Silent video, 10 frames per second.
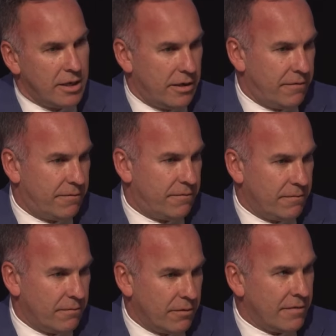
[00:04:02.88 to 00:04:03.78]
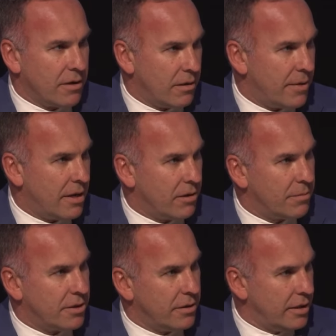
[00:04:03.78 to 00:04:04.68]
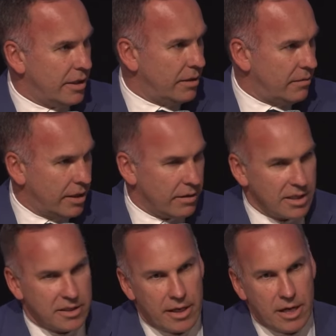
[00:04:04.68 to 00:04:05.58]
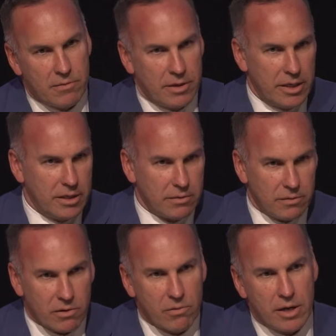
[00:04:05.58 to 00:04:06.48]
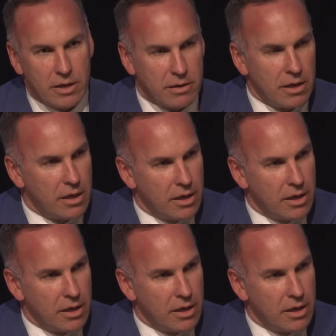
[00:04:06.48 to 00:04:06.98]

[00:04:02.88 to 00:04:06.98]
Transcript: If we've got a better opportunity in listed equities or credit,